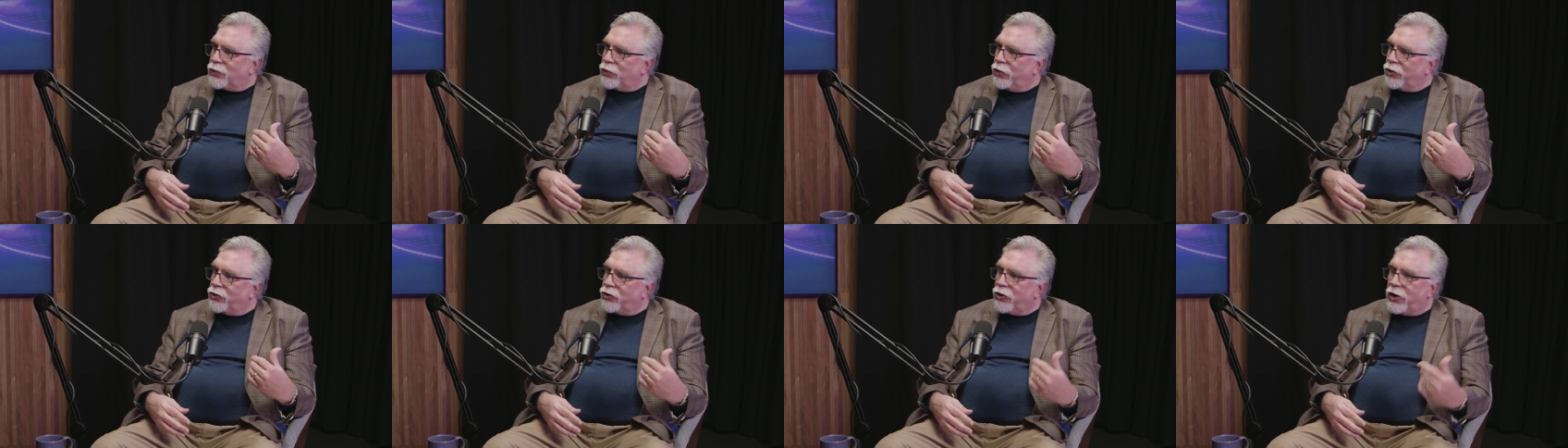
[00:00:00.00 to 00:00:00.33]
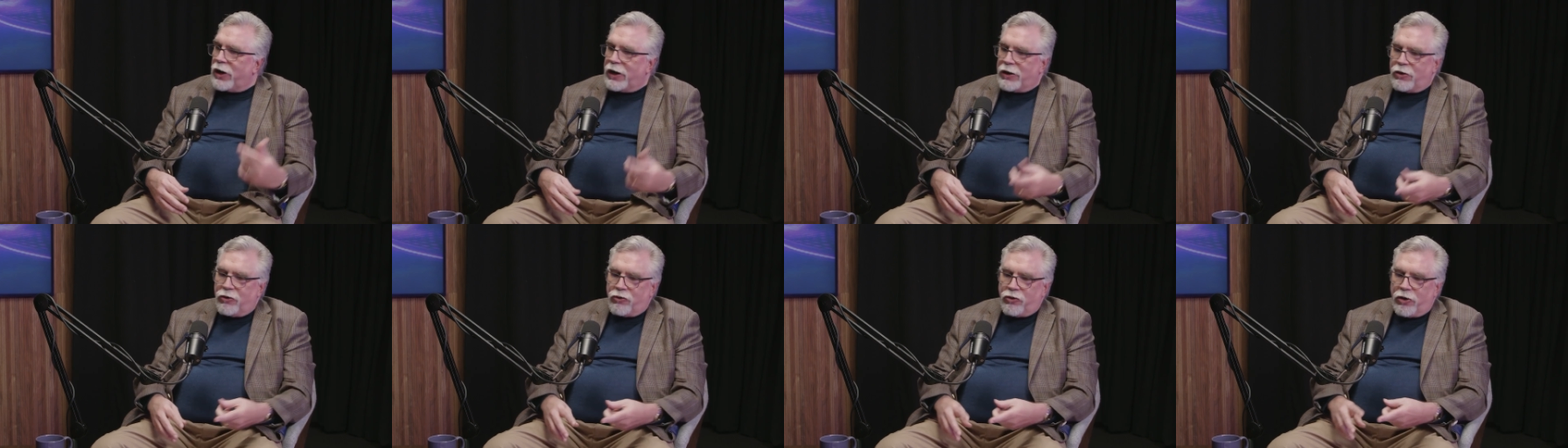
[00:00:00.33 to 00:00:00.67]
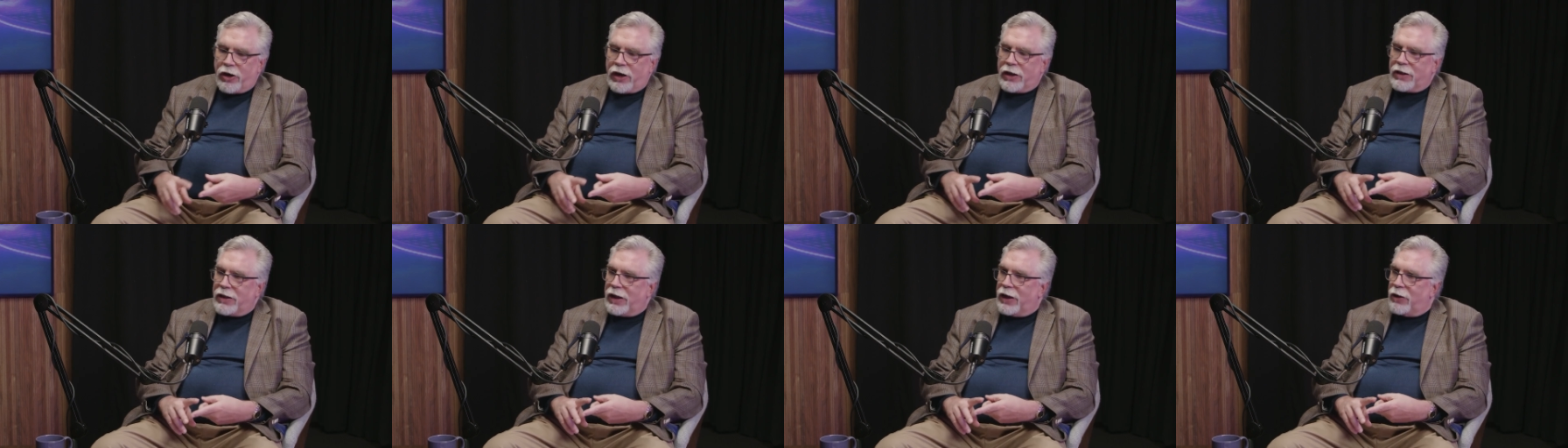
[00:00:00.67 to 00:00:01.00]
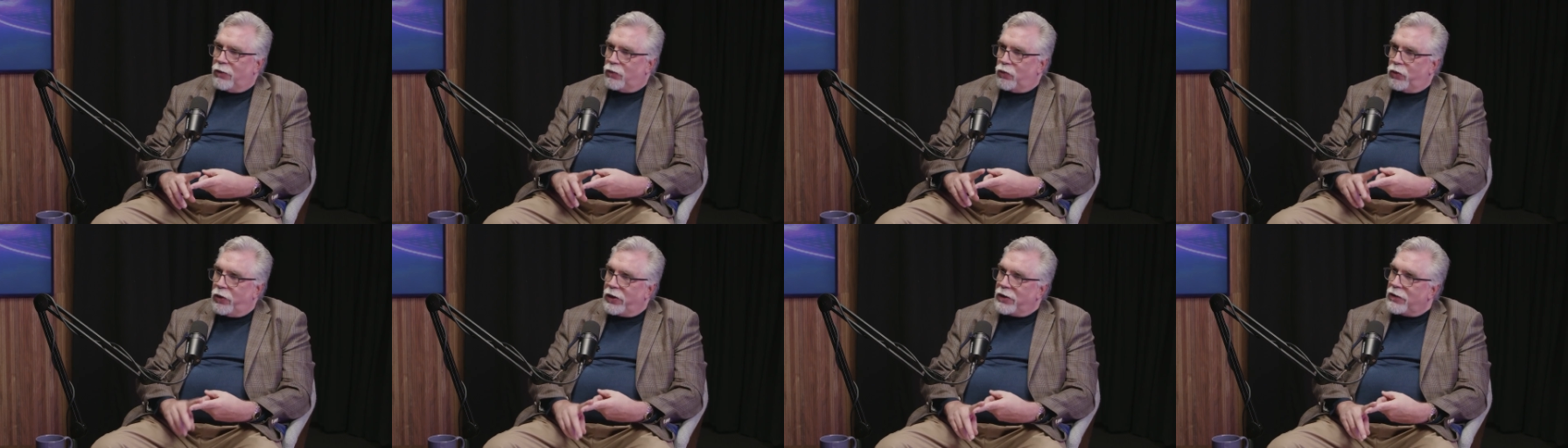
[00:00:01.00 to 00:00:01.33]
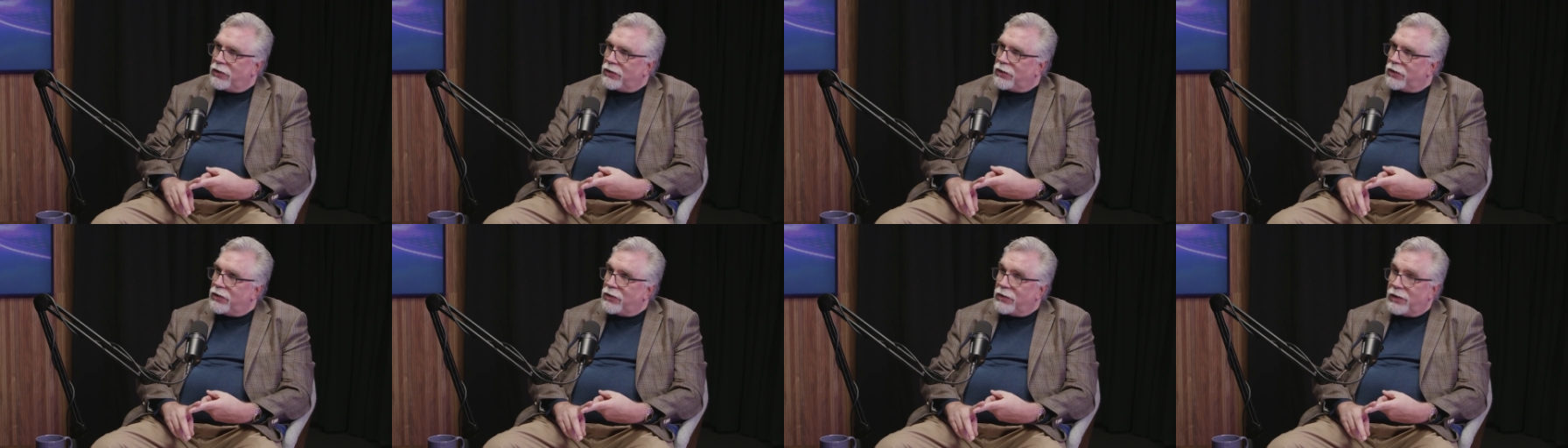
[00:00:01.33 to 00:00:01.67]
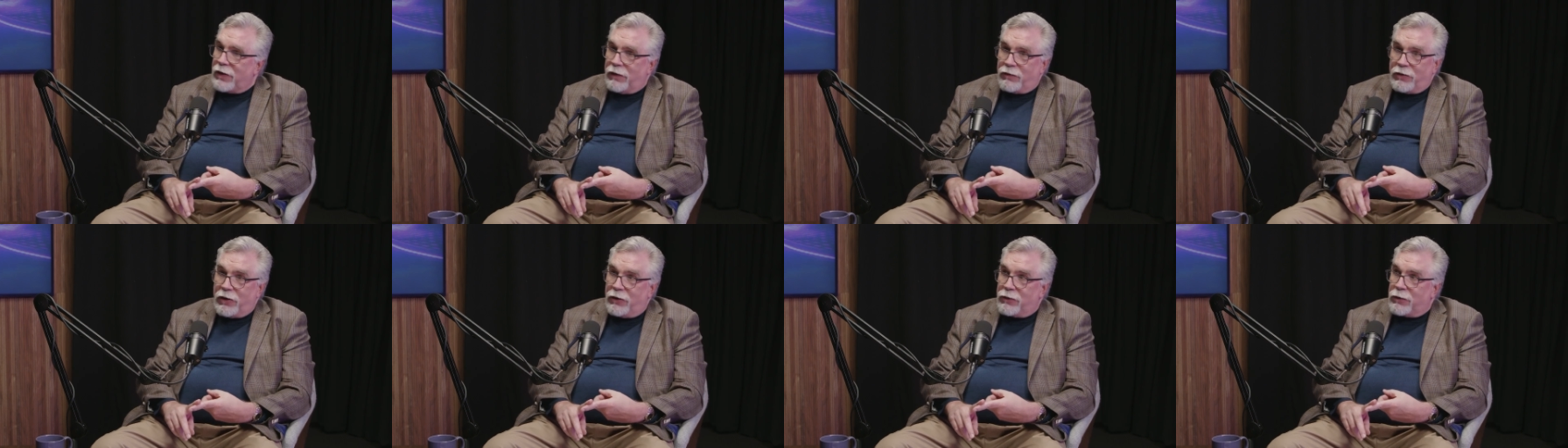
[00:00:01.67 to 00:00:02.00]
We're trying to track down witnesses
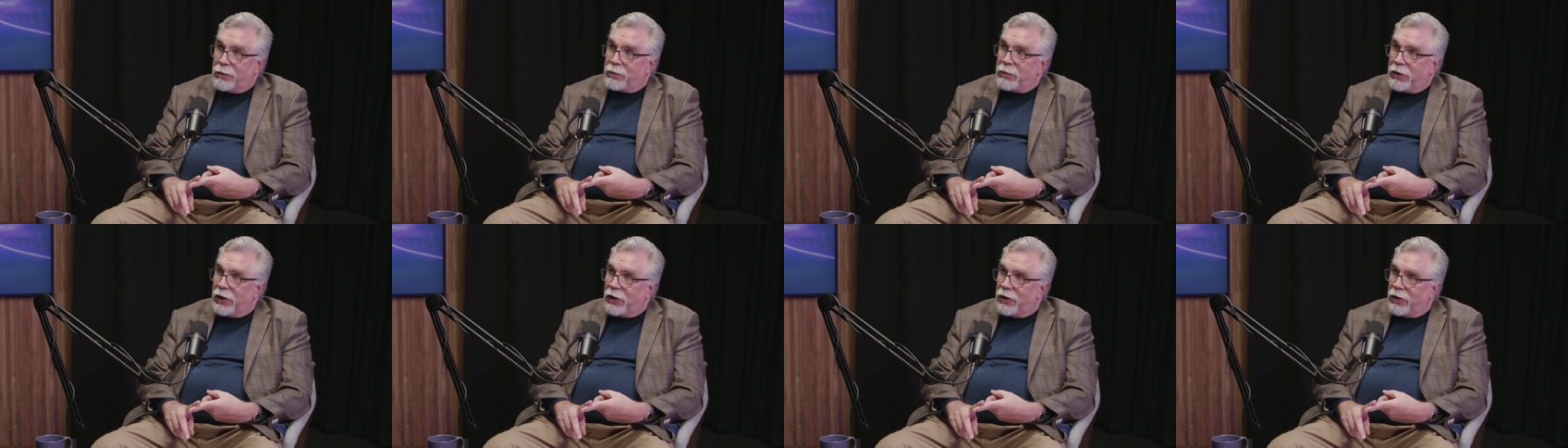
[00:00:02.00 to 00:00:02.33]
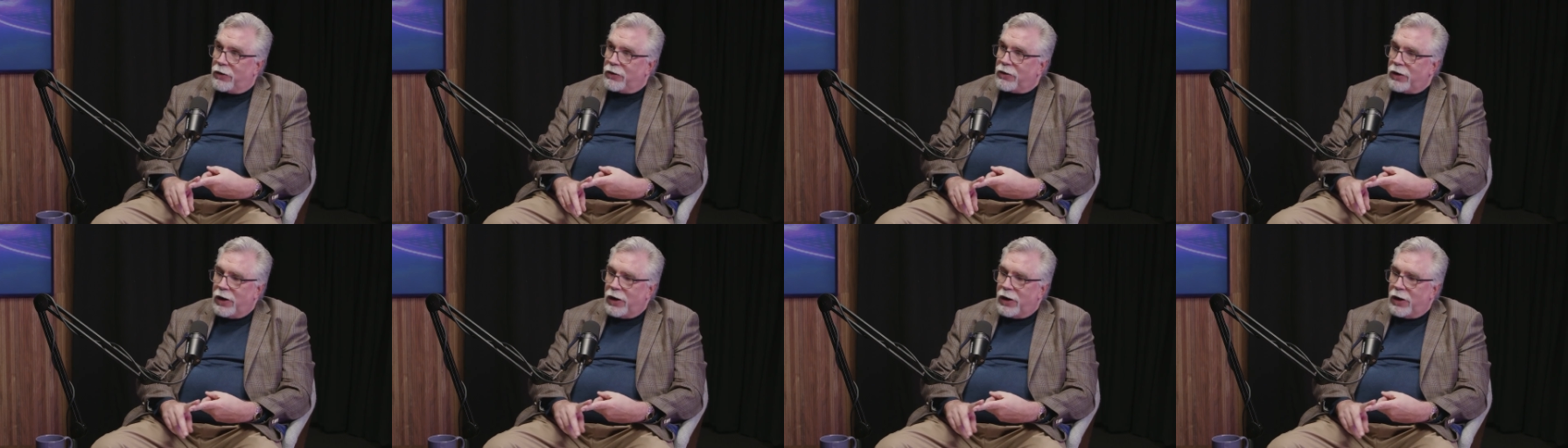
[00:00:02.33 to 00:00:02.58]
that have disappeared,